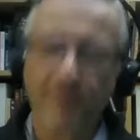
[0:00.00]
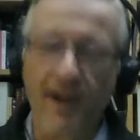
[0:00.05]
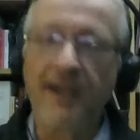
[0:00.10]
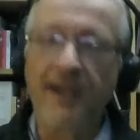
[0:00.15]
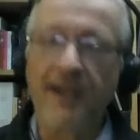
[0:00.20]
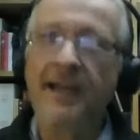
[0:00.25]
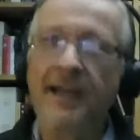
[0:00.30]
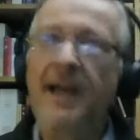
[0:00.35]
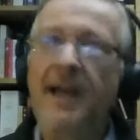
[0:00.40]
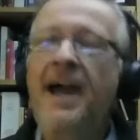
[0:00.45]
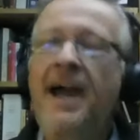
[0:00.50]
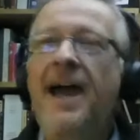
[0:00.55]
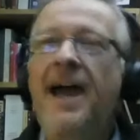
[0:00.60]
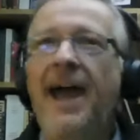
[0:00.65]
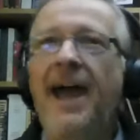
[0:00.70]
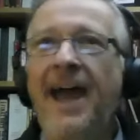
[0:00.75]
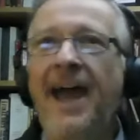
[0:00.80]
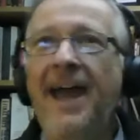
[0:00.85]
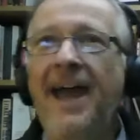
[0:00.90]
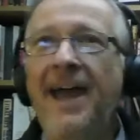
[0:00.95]
Right.
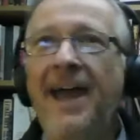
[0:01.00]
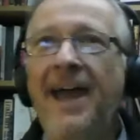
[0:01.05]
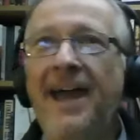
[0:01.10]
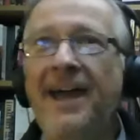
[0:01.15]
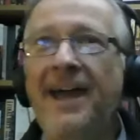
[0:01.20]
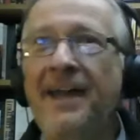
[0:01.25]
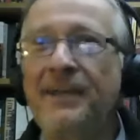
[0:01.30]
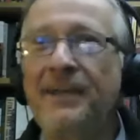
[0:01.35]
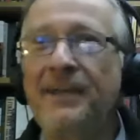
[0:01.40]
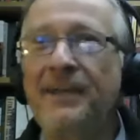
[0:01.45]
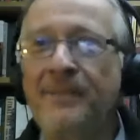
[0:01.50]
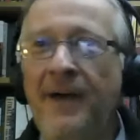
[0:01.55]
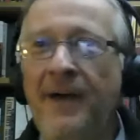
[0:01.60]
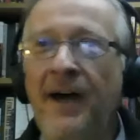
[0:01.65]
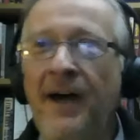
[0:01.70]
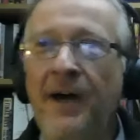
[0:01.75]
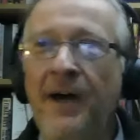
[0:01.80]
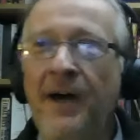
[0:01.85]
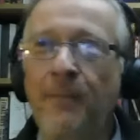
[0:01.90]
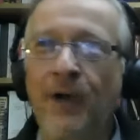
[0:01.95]
And
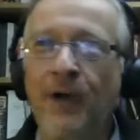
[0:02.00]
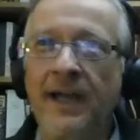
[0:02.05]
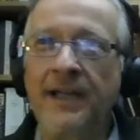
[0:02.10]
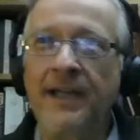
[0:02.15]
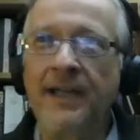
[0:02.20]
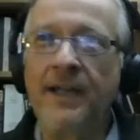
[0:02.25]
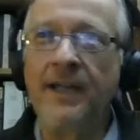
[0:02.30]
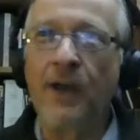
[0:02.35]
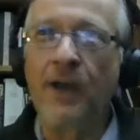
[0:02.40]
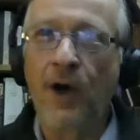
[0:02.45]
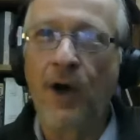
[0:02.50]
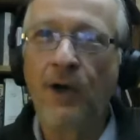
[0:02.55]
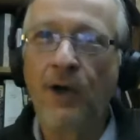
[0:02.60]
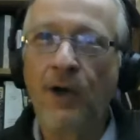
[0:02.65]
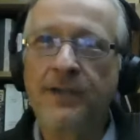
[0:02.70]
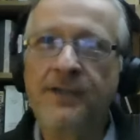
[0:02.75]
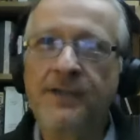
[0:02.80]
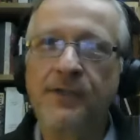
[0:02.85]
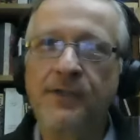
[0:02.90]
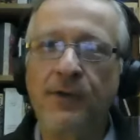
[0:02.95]
uh, Brian
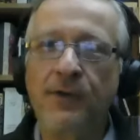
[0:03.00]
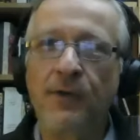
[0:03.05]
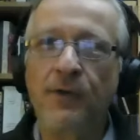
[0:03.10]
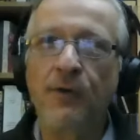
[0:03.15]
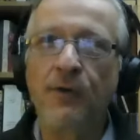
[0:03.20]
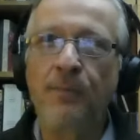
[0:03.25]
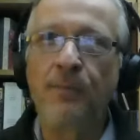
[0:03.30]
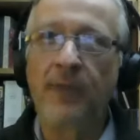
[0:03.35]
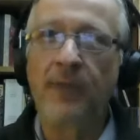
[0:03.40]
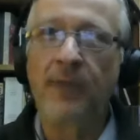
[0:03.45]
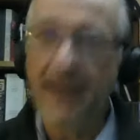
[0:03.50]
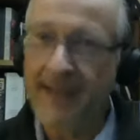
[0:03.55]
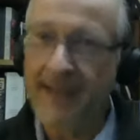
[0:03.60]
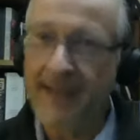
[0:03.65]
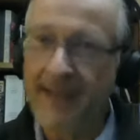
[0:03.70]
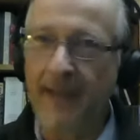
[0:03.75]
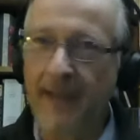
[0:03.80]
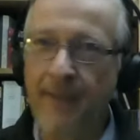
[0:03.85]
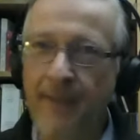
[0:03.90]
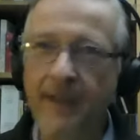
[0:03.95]
Hartz, who played
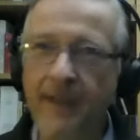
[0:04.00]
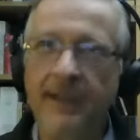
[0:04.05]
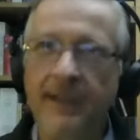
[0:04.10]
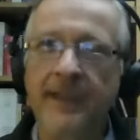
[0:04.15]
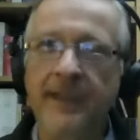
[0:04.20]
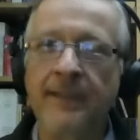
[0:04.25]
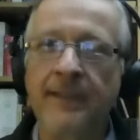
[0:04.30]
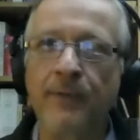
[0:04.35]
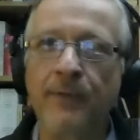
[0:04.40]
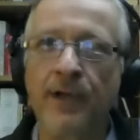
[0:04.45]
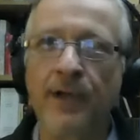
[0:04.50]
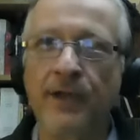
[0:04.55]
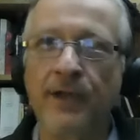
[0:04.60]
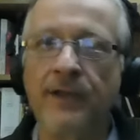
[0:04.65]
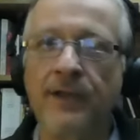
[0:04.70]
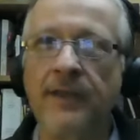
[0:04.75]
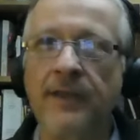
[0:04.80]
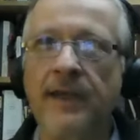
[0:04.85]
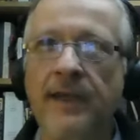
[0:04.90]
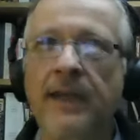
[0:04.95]
Hamlet in the
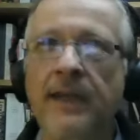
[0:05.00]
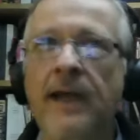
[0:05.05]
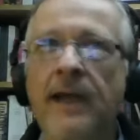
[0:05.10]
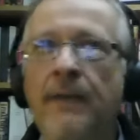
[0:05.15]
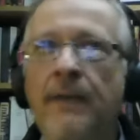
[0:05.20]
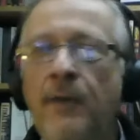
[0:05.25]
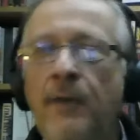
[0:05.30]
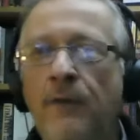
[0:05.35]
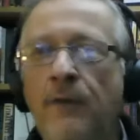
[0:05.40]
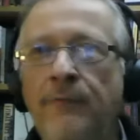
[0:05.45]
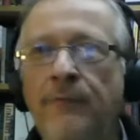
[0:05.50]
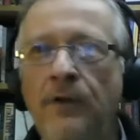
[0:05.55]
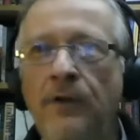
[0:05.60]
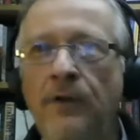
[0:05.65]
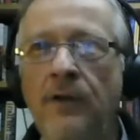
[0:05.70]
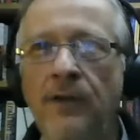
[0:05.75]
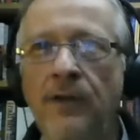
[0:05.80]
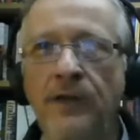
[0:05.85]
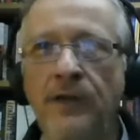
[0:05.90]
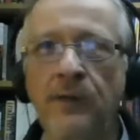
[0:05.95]
production that
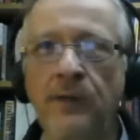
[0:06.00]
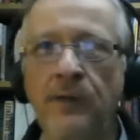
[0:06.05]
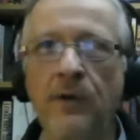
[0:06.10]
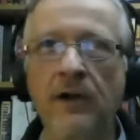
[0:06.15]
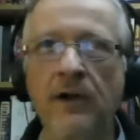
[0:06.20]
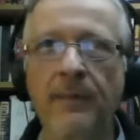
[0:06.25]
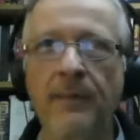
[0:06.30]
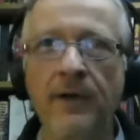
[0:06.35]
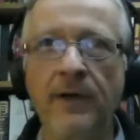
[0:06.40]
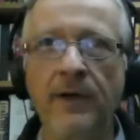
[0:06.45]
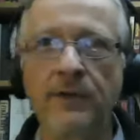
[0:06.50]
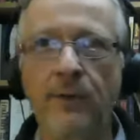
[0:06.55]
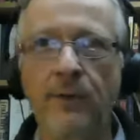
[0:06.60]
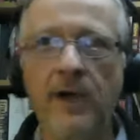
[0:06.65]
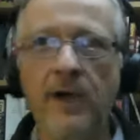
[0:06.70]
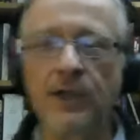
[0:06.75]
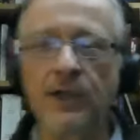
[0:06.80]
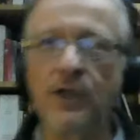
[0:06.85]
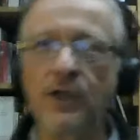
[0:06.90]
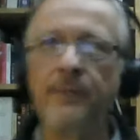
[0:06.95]
you are about to
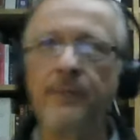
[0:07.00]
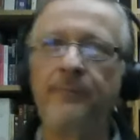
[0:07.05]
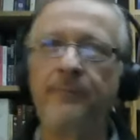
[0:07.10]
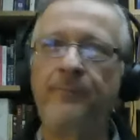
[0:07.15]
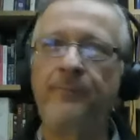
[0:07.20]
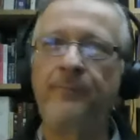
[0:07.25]
watch.